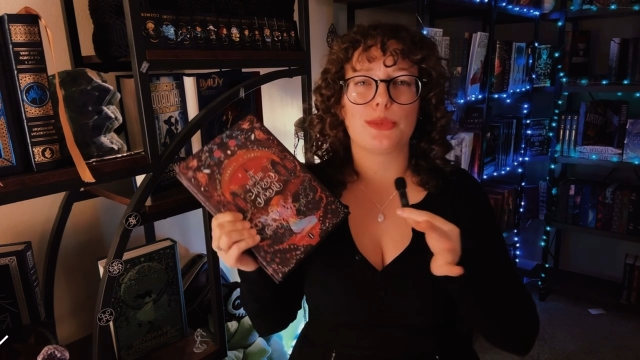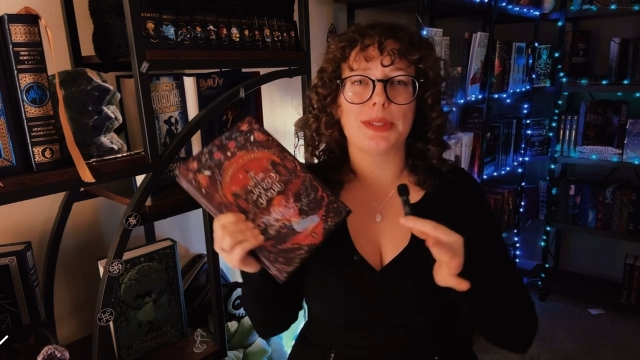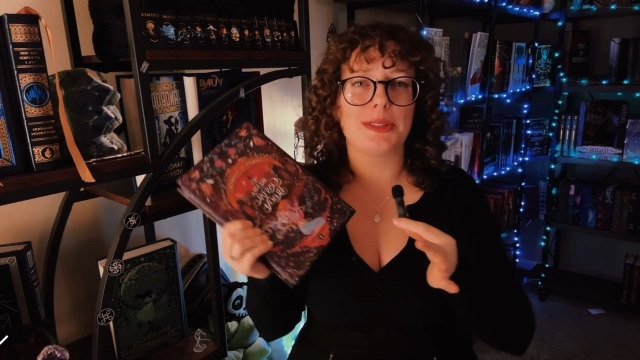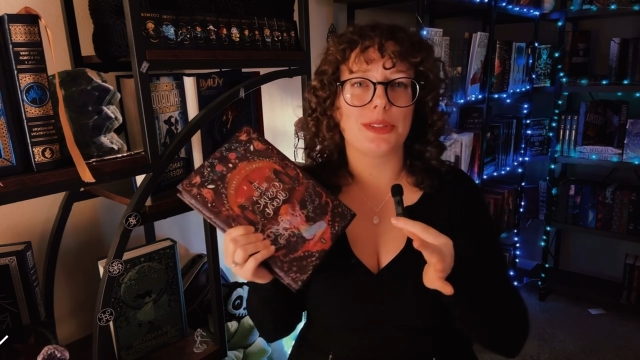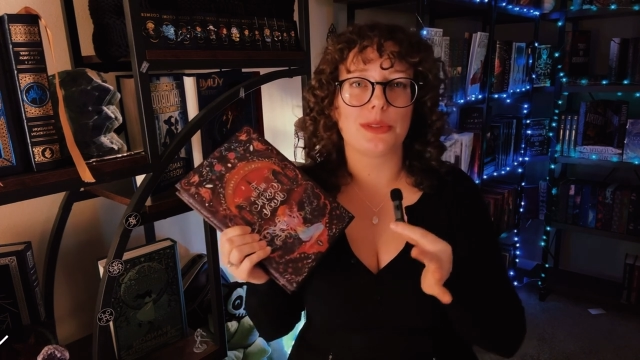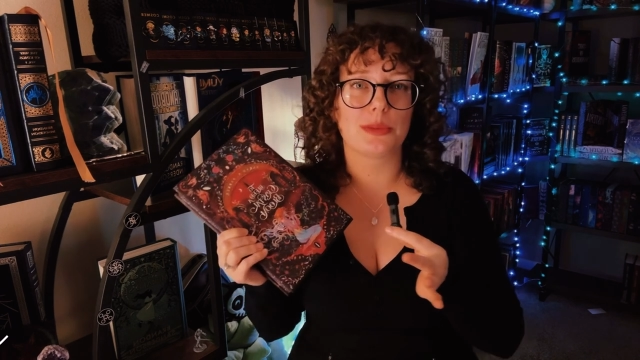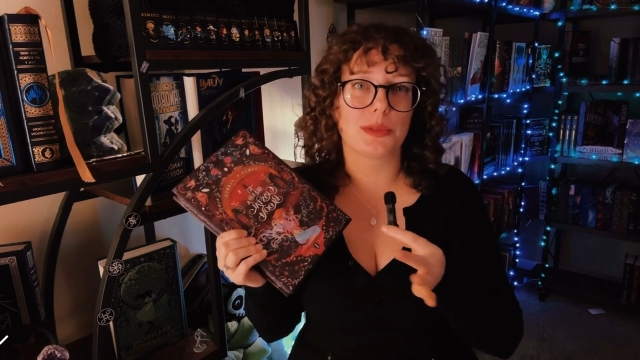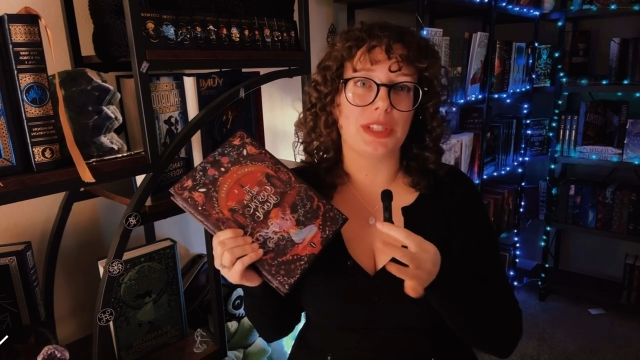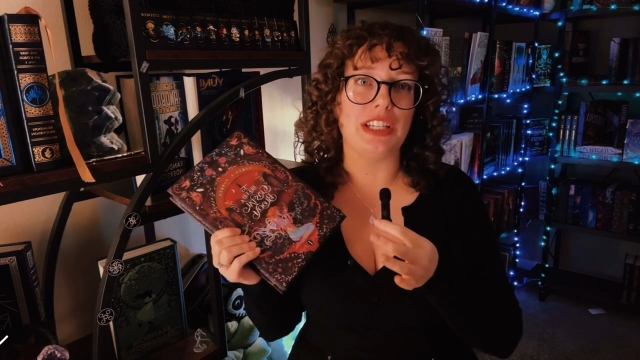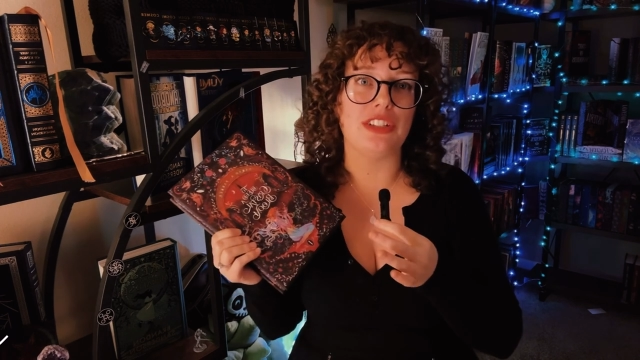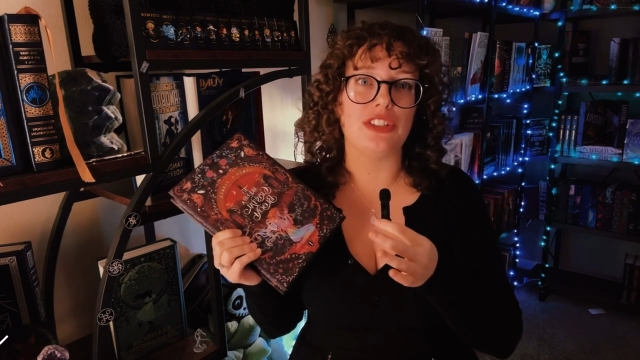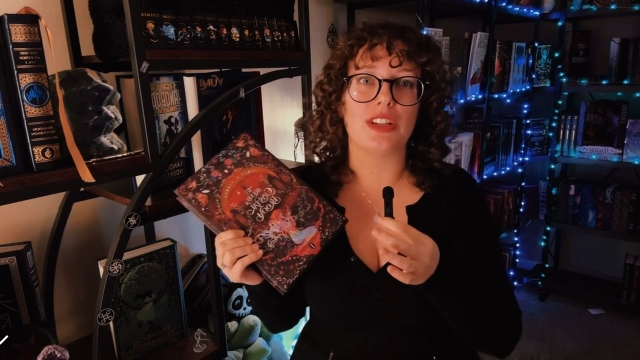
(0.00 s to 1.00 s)
weird little
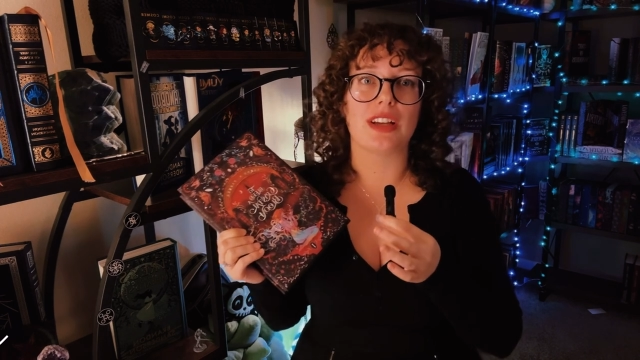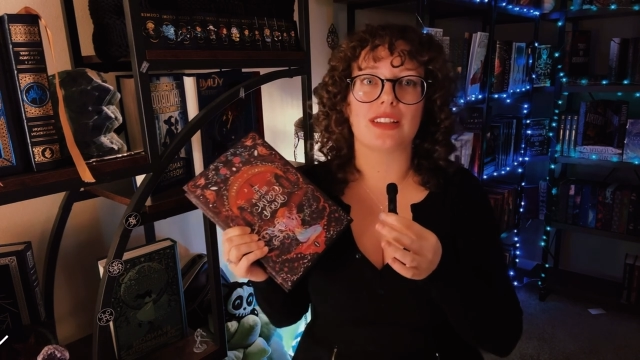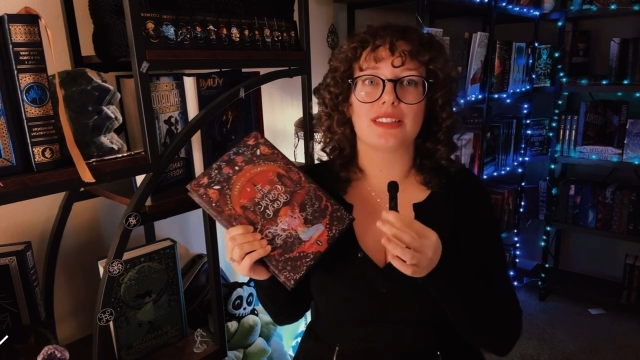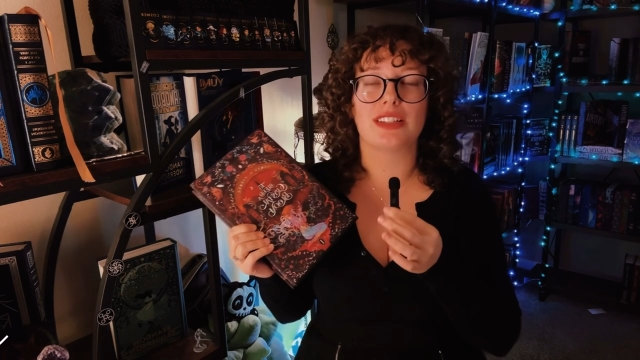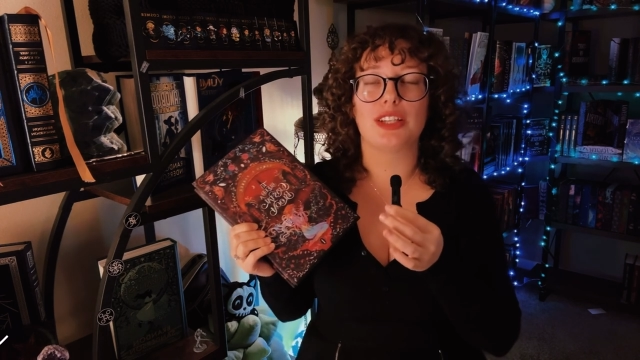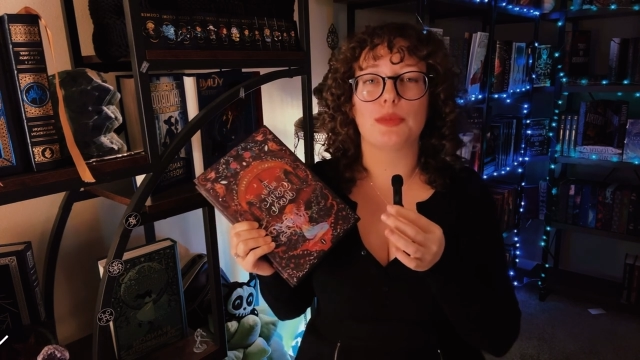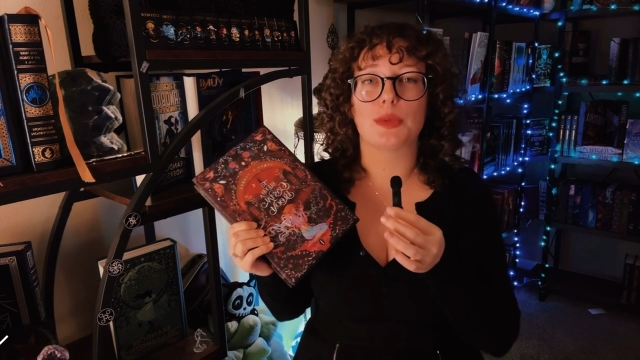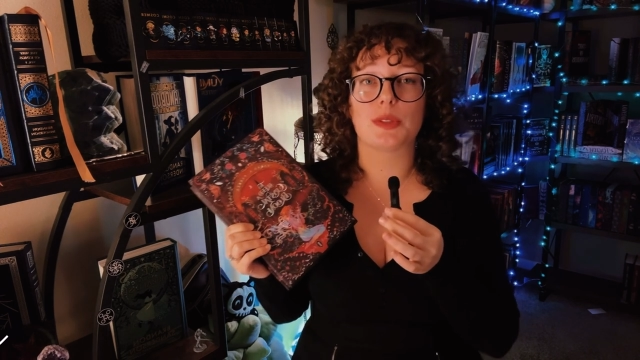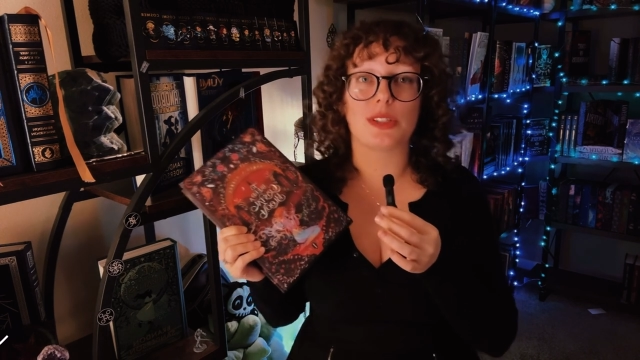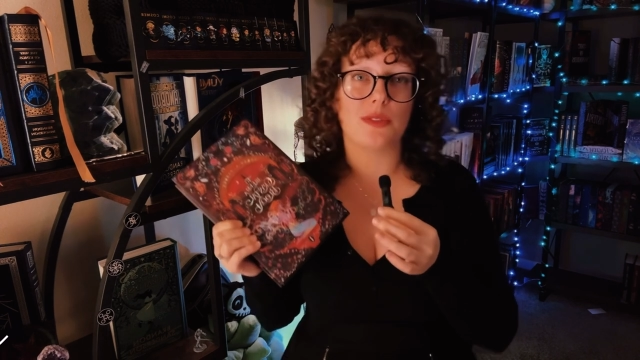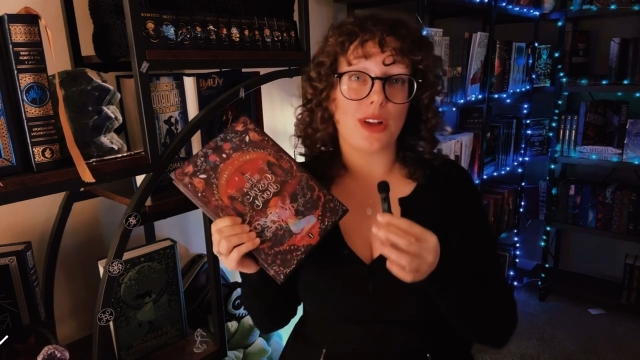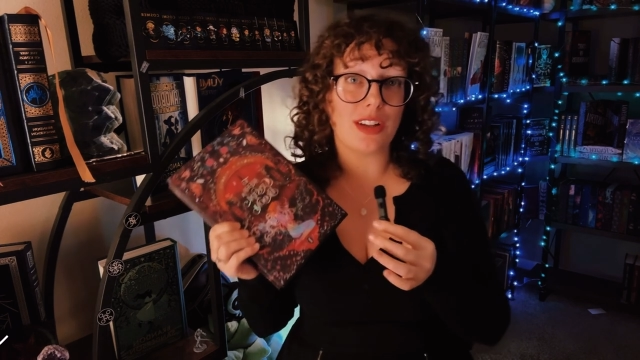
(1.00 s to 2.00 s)
routine she has to keep
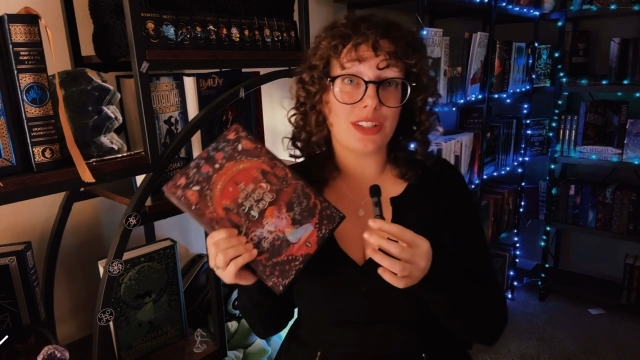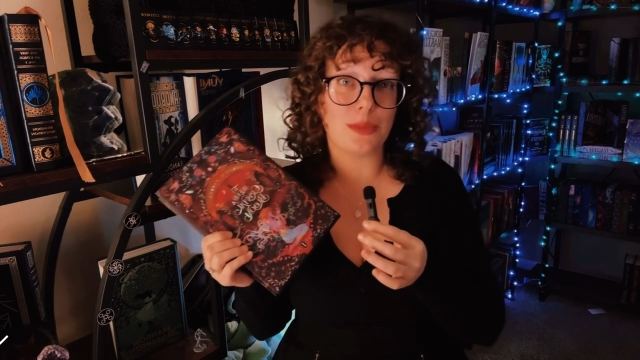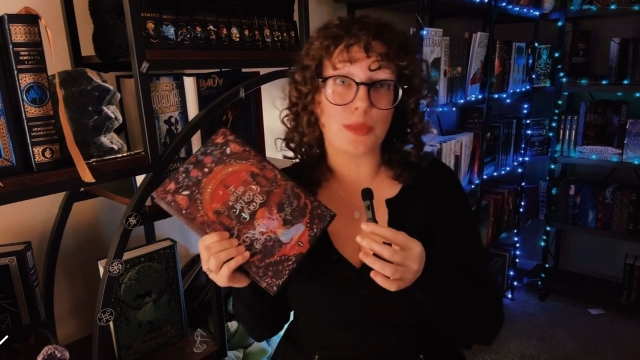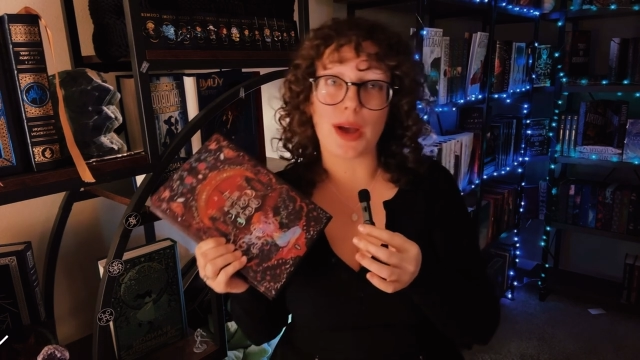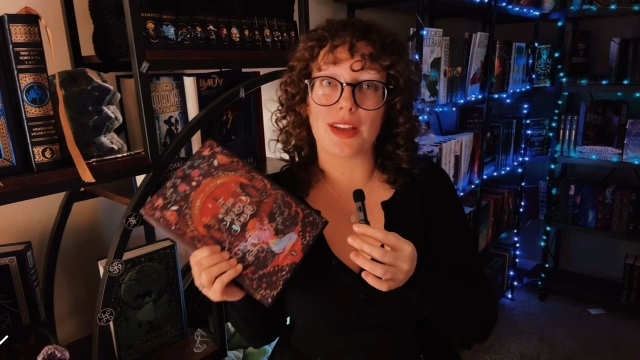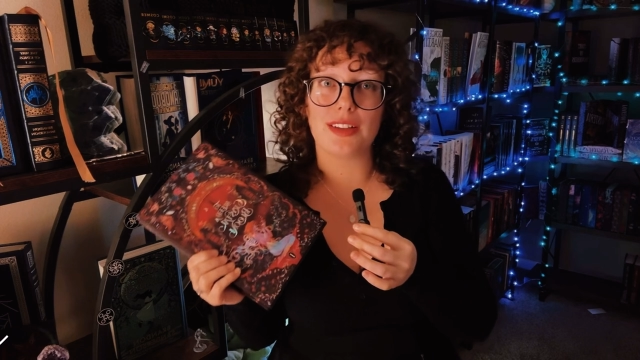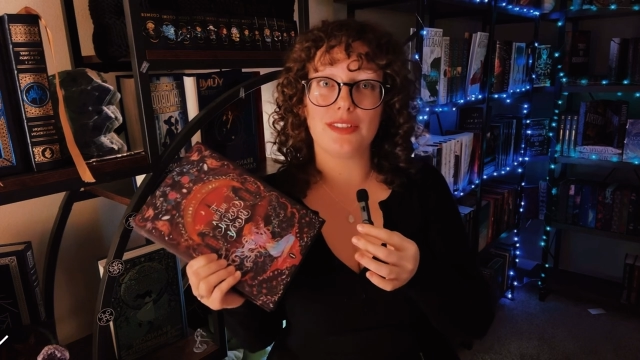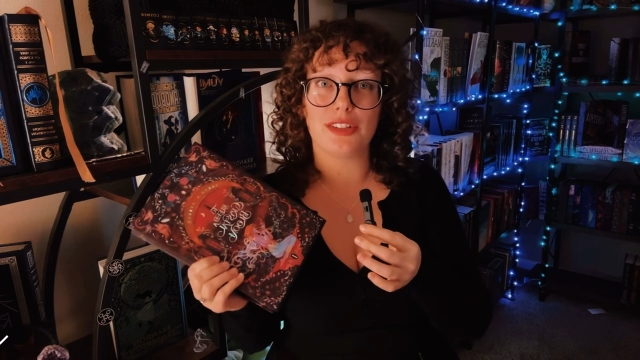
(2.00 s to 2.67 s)
herself occupied,